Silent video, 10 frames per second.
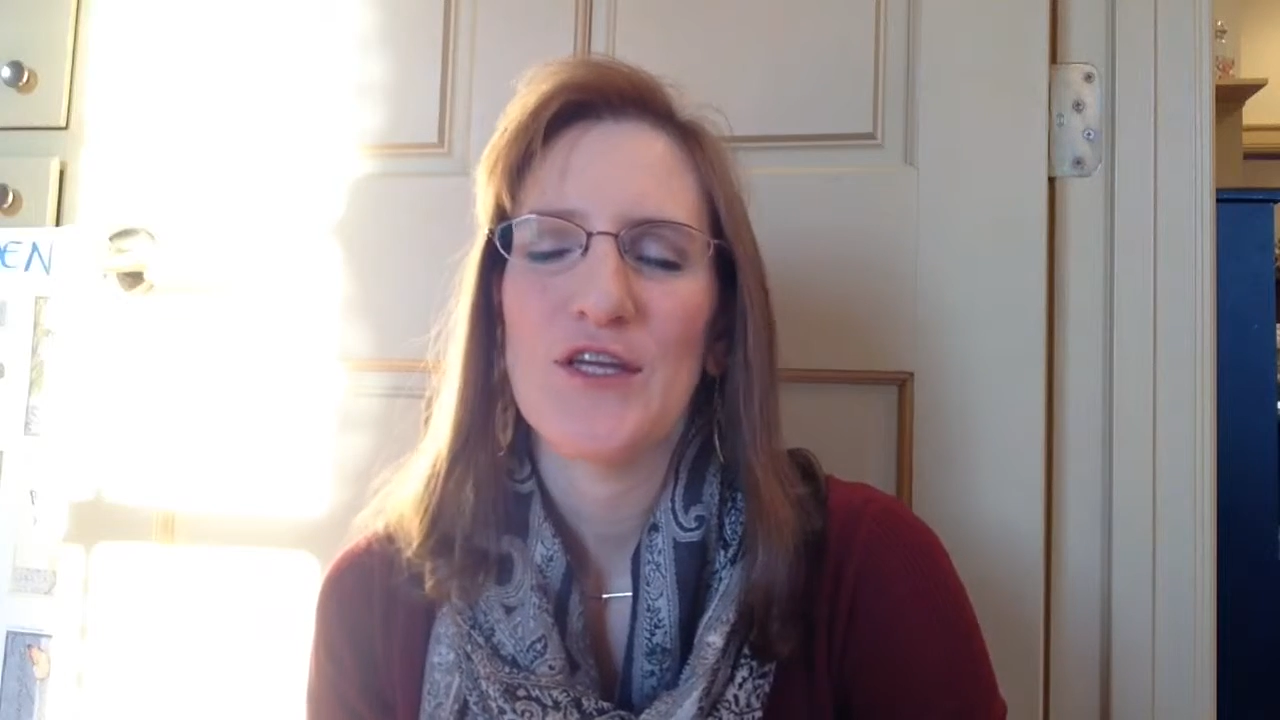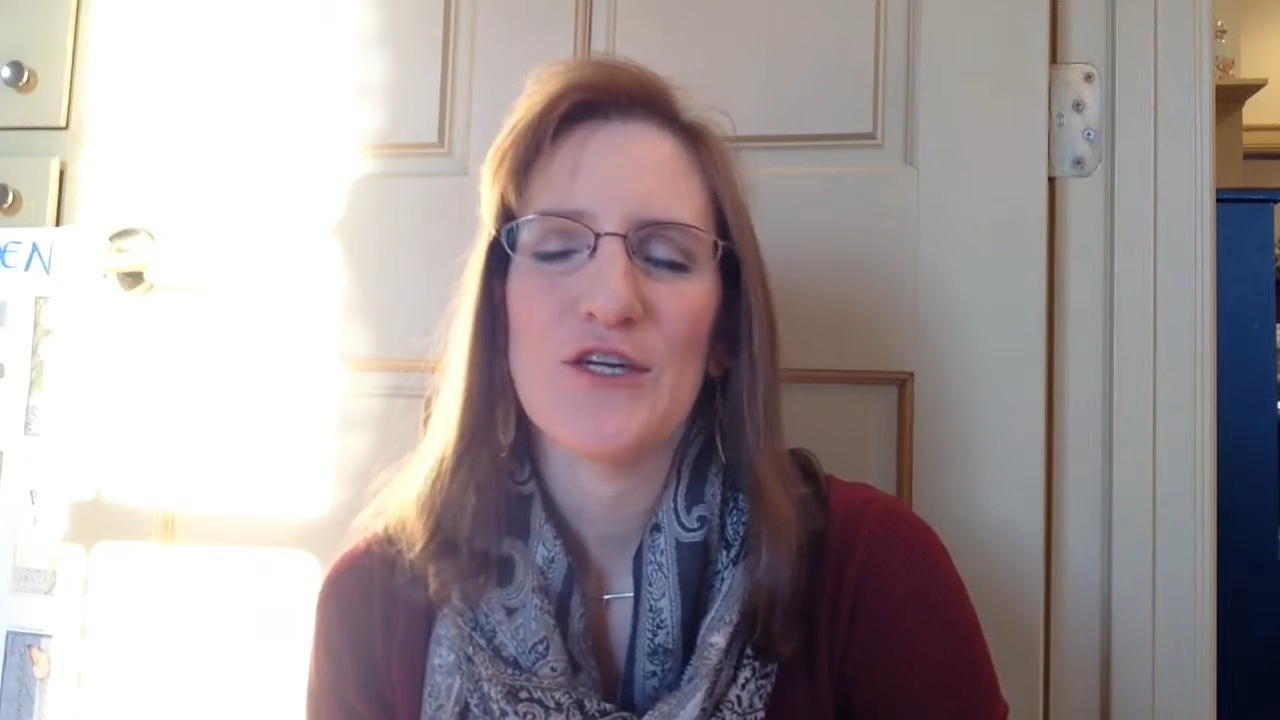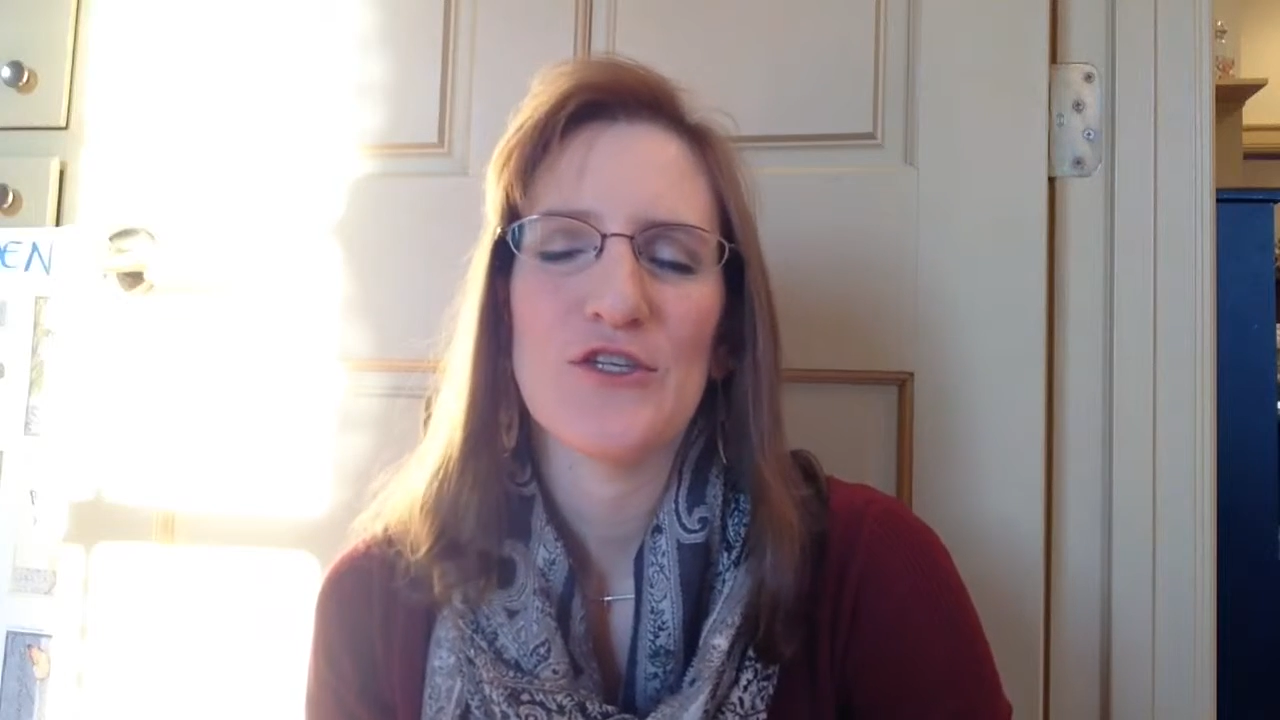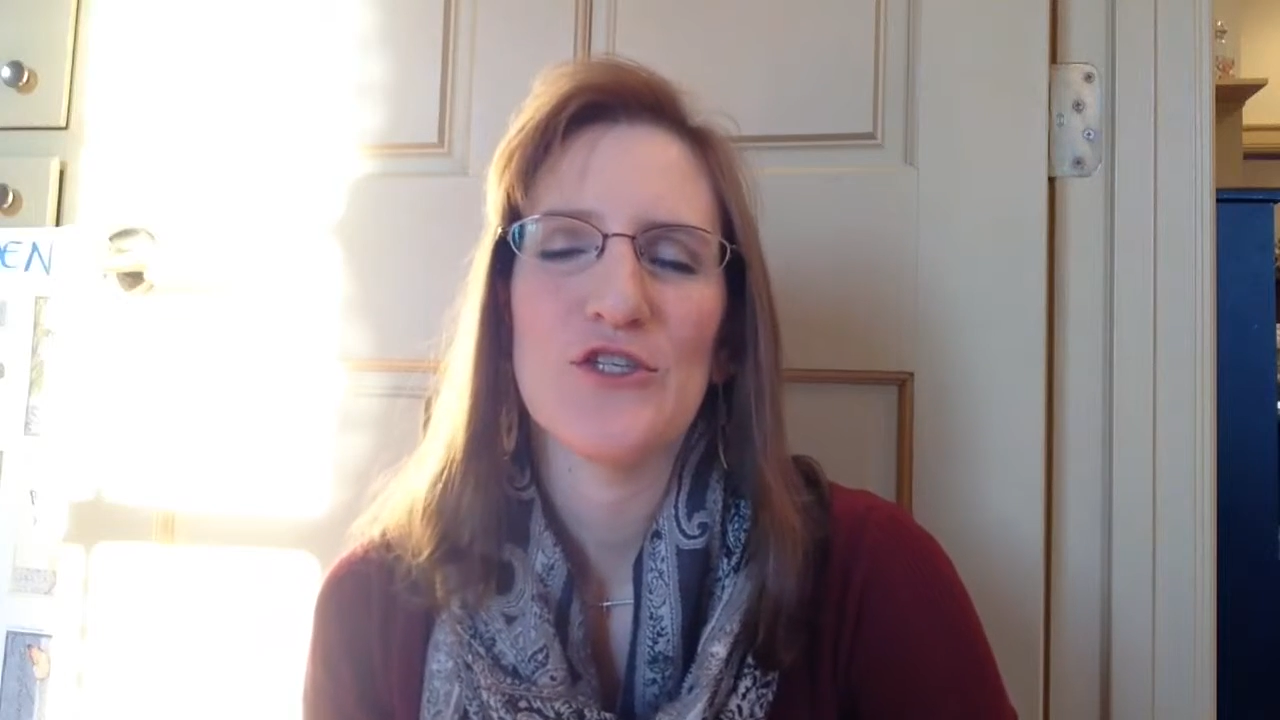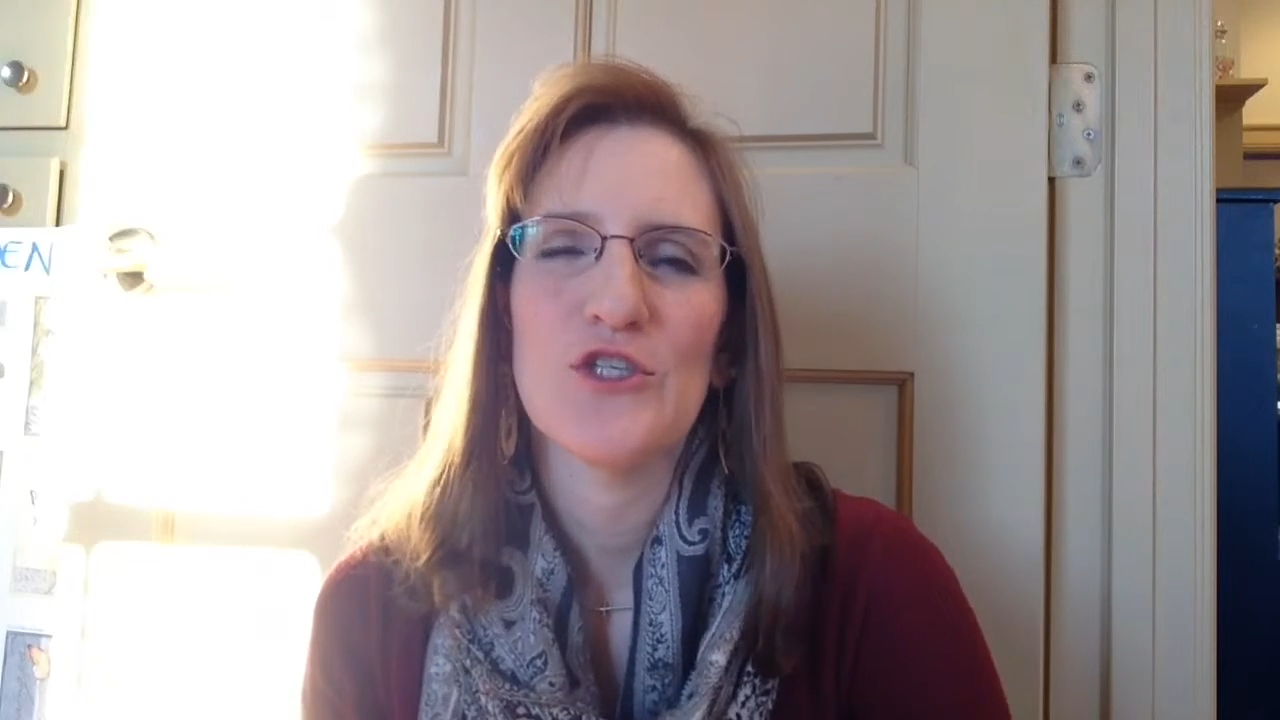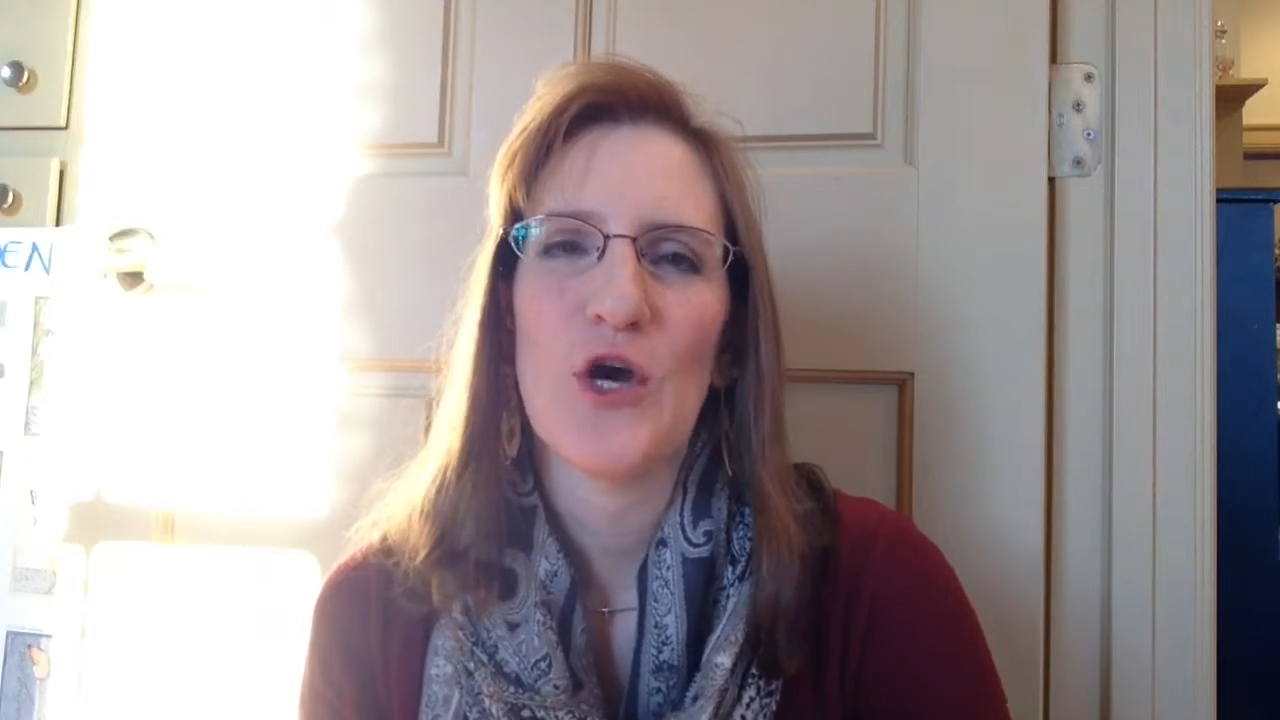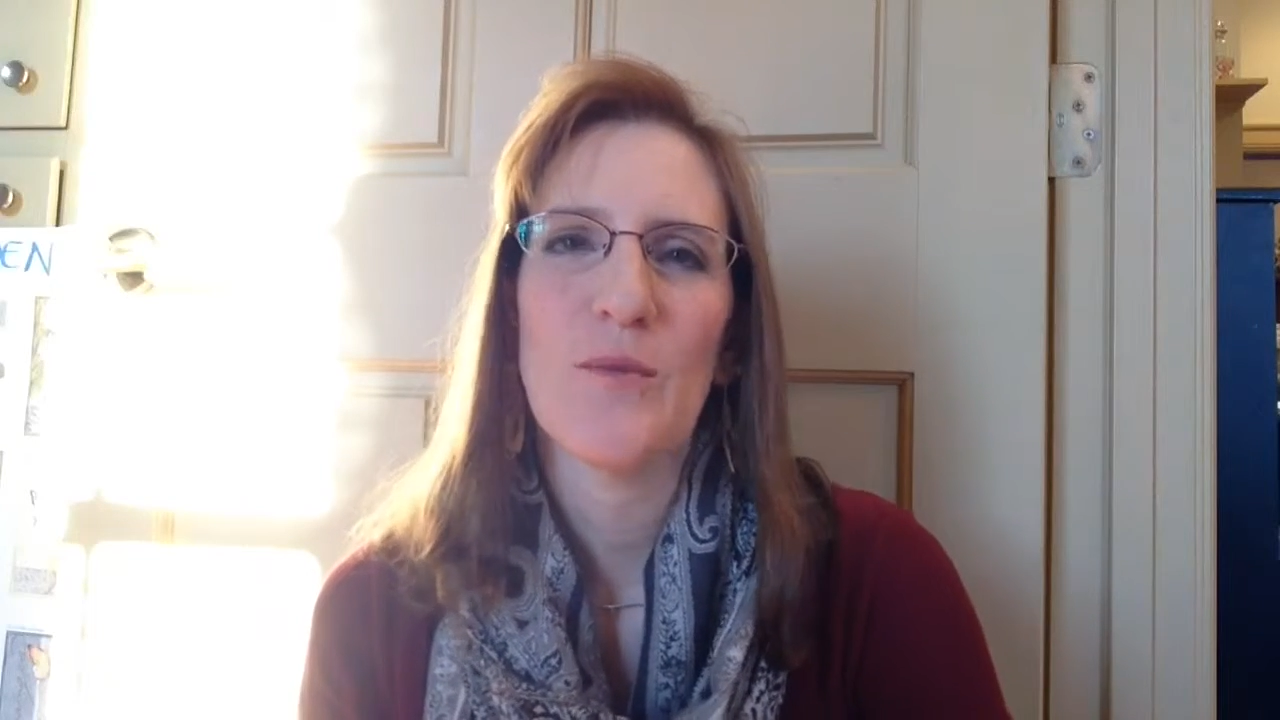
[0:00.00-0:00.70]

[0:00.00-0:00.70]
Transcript: are so